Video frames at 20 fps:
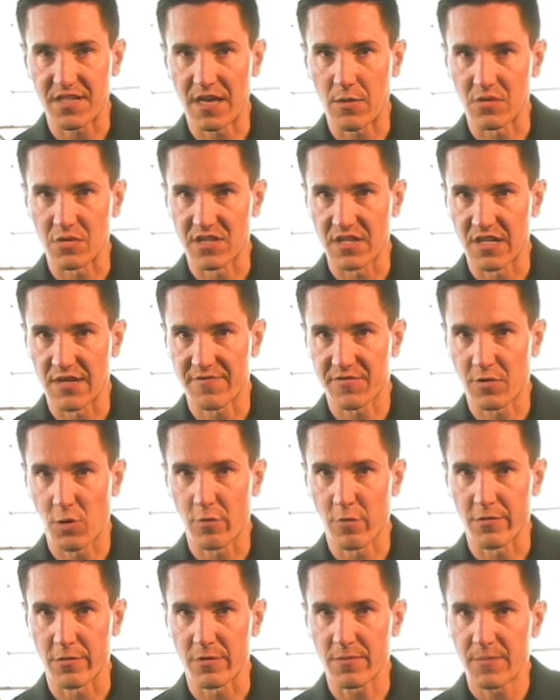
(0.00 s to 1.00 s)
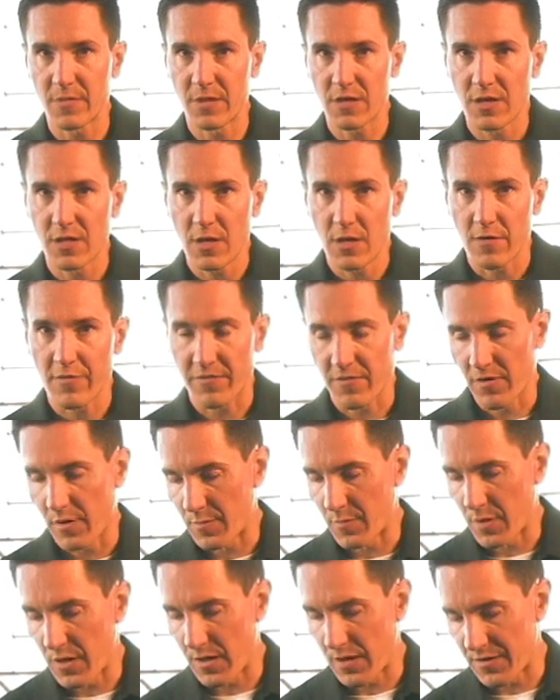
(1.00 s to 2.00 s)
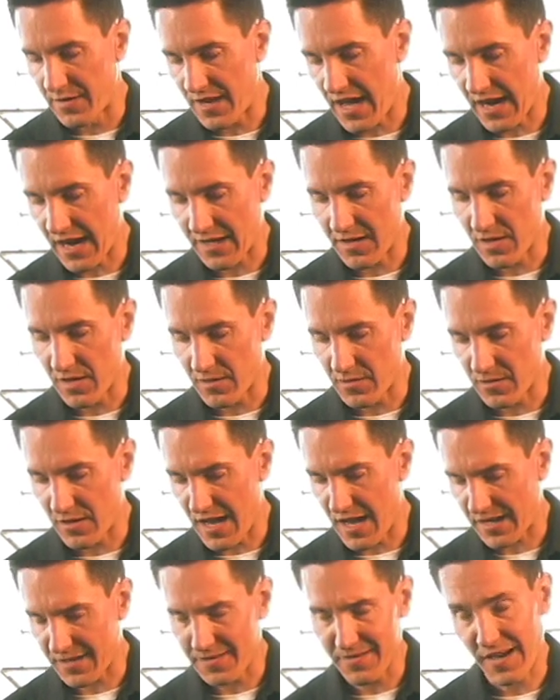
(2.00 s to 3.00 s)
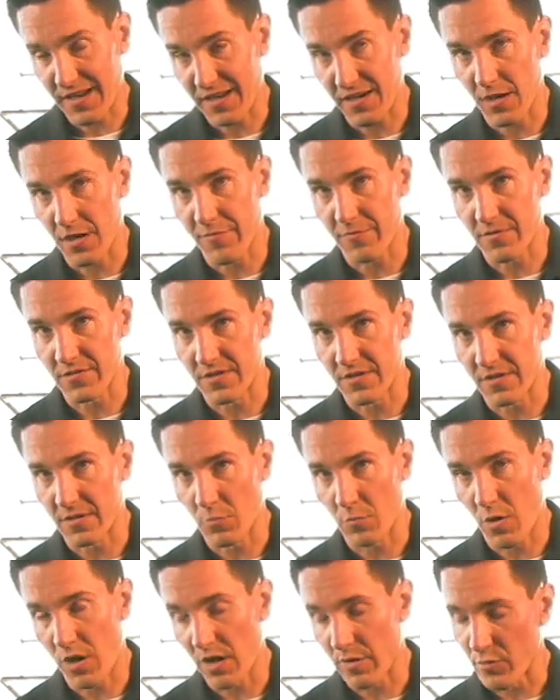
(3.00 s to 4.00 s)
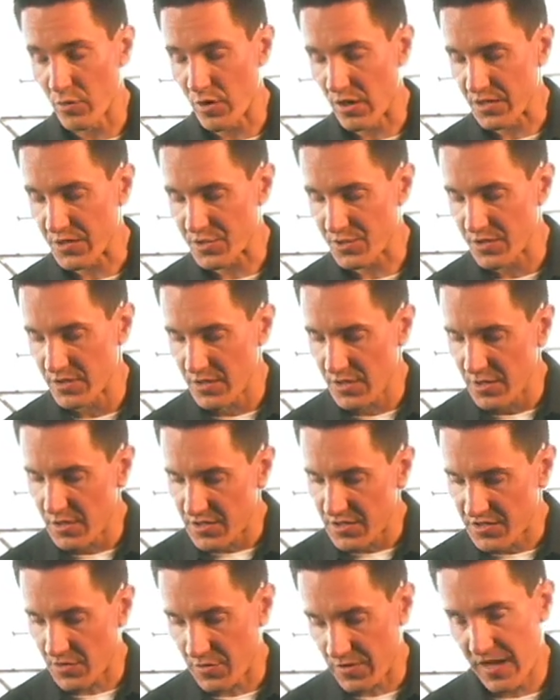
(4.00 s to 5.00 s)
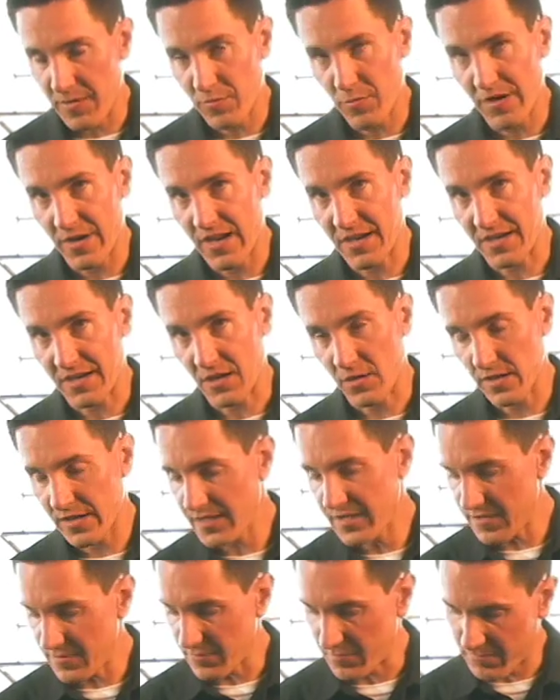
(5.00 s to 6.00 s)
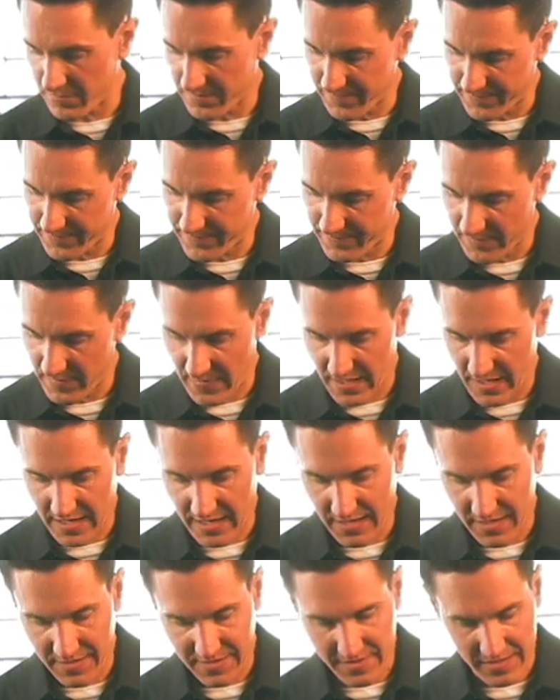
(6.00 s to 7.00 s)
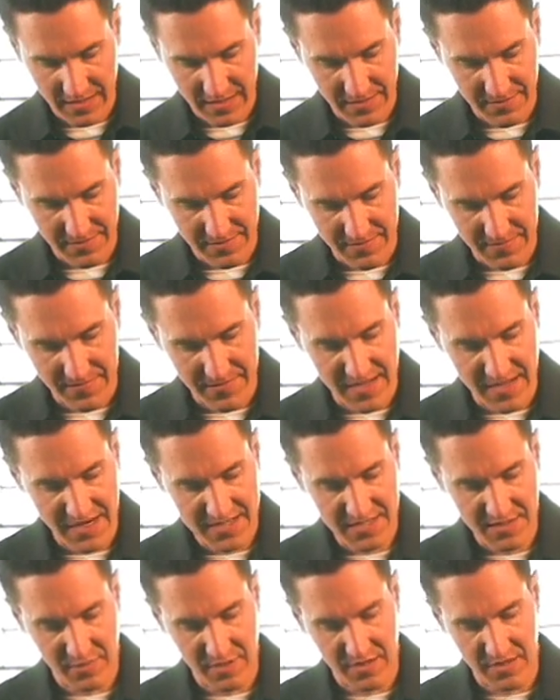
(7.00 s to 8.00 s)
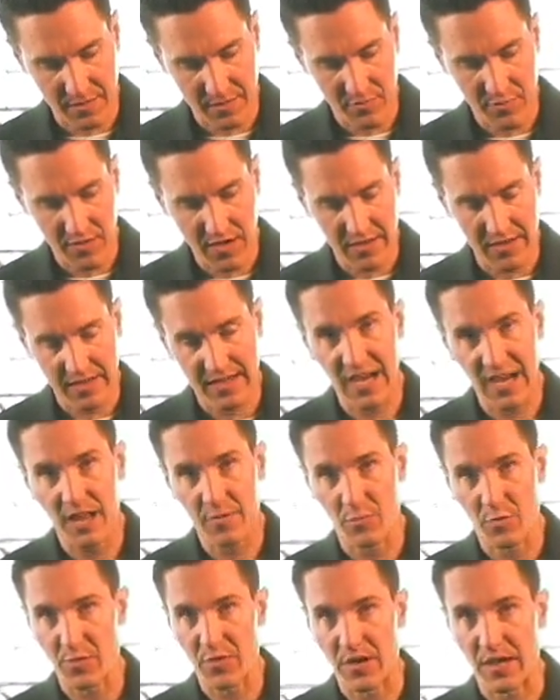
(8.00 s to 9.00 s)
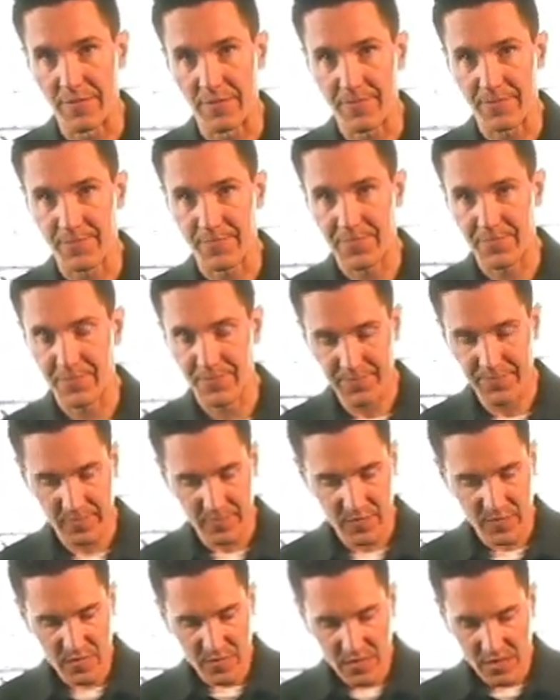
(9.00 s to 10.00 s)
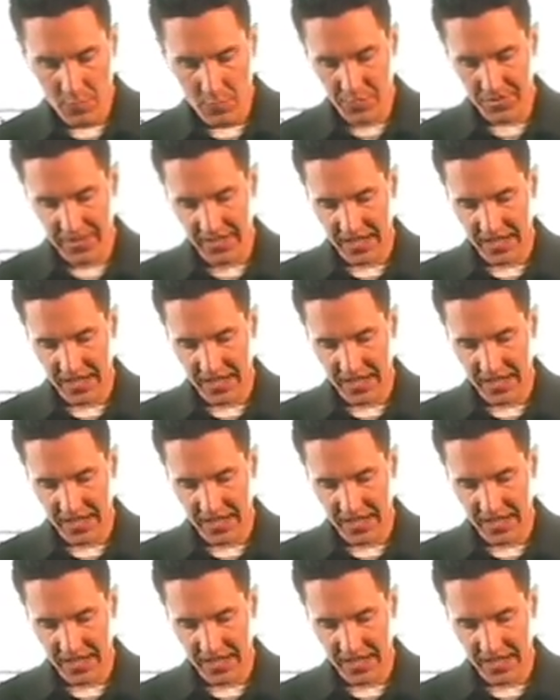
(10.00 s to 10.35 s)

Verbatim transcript: that was left over from uh, knocking, knock, knocking it off with the wire brush. So that went ahead and cleaned it. And uh, next I'm gonna apply the caliper paint. With the